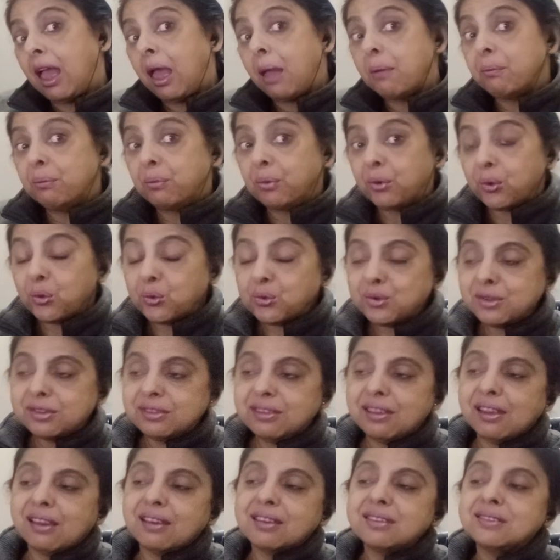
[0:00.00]

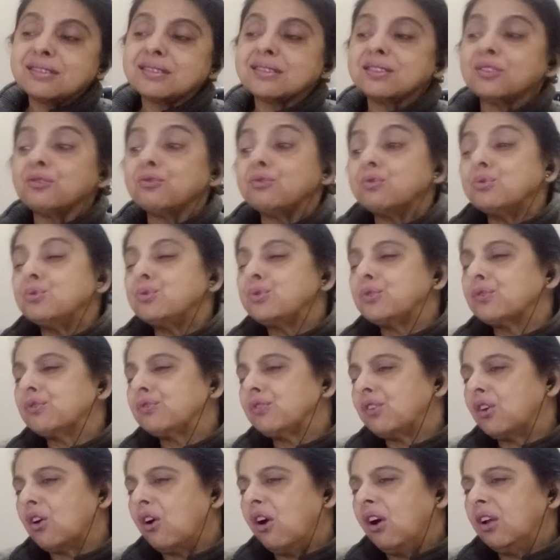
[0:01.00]
Ambrosia is the food
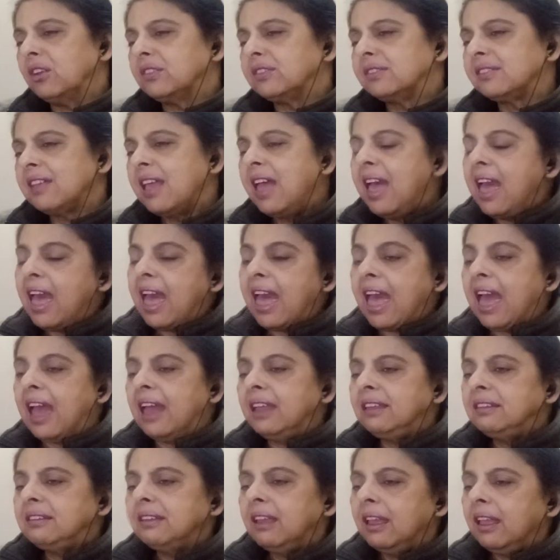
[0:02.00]
of gods
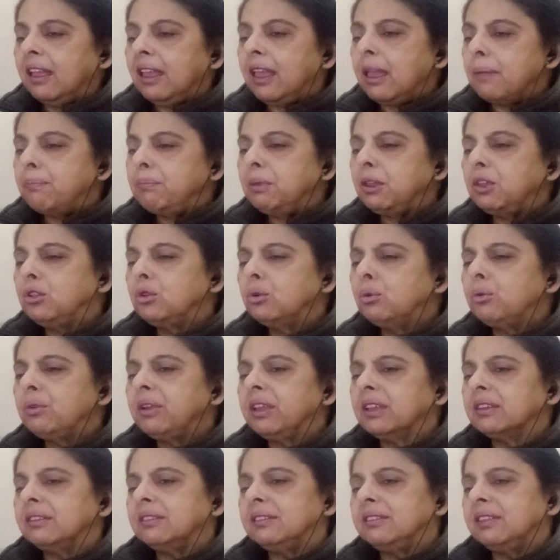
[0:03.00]
and
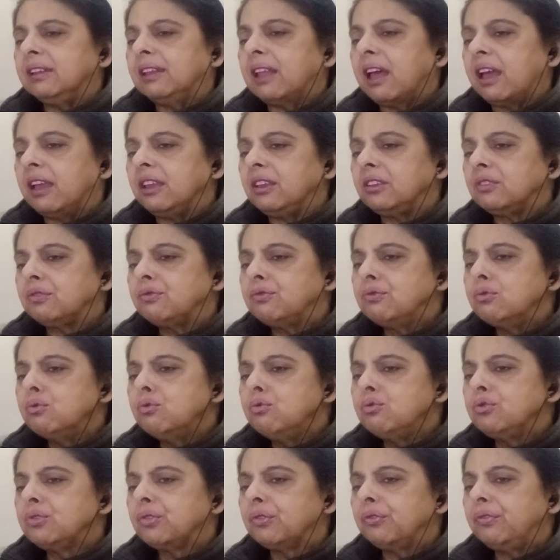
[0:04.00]
Epicurean delight,
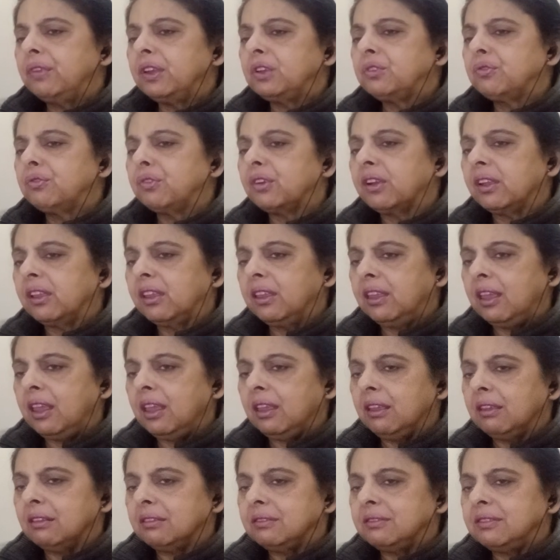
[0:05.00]
food fit for a
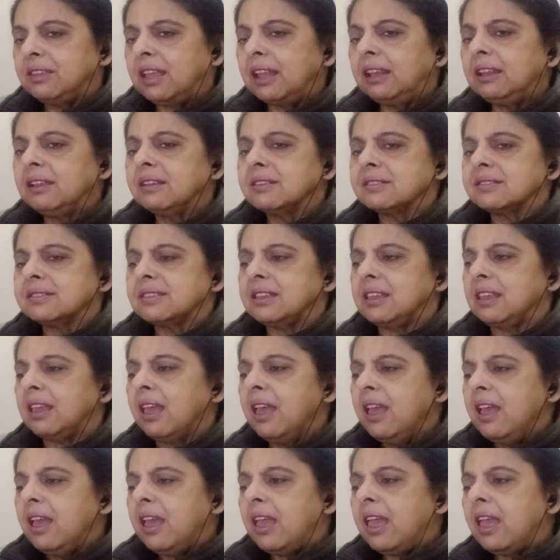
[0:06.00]
king, delicacy,
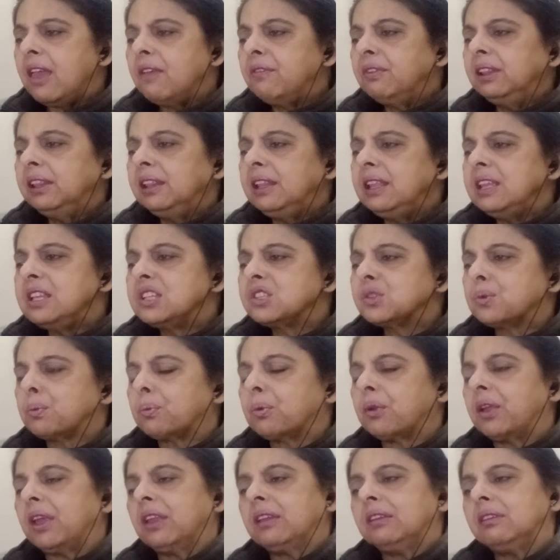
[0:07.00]
heavenly
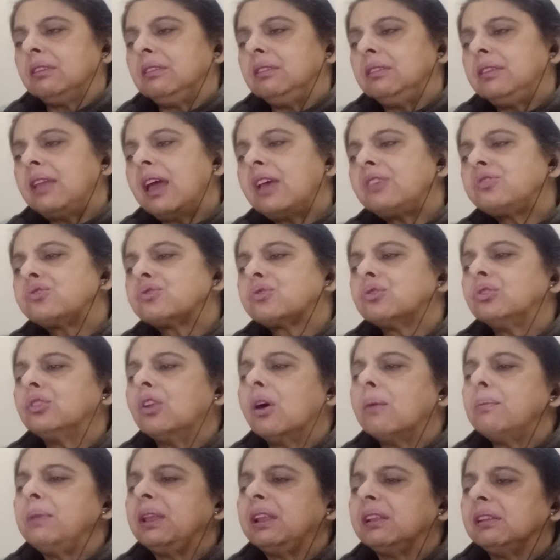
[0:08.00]
spread,
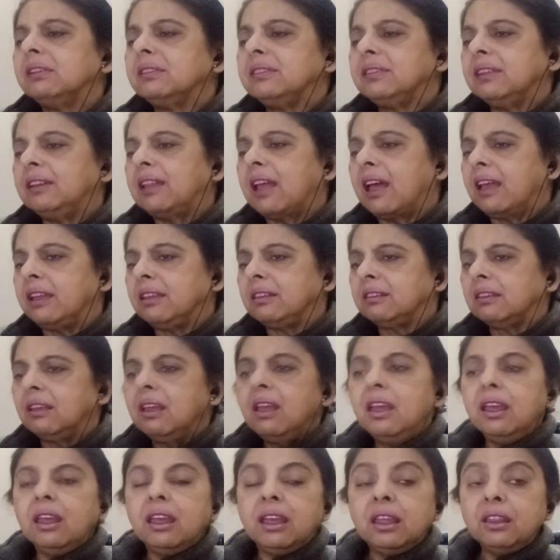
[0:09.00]
gastronomical delight.
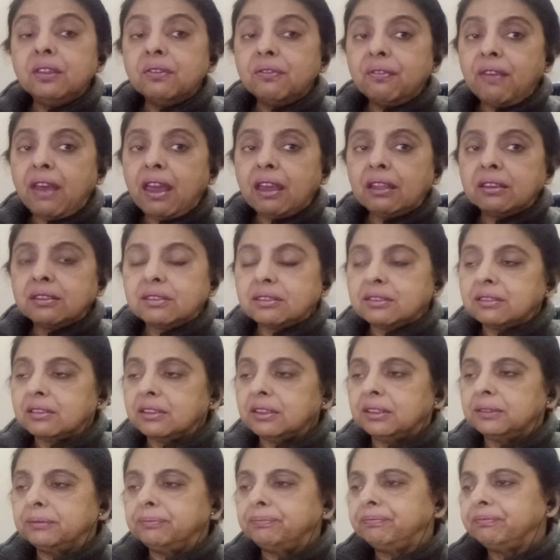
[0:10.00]
In fact,
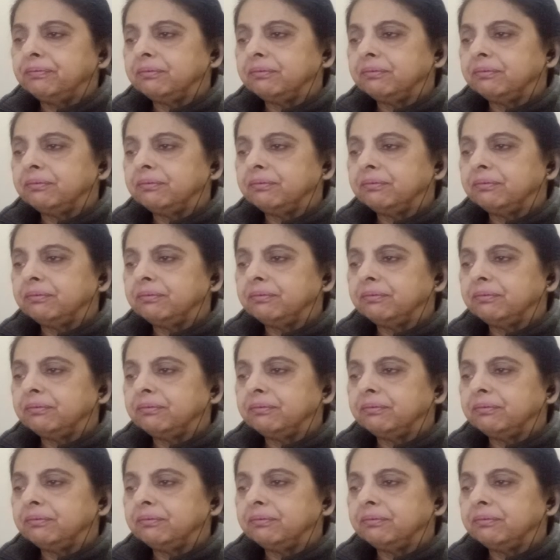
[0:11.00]
uh,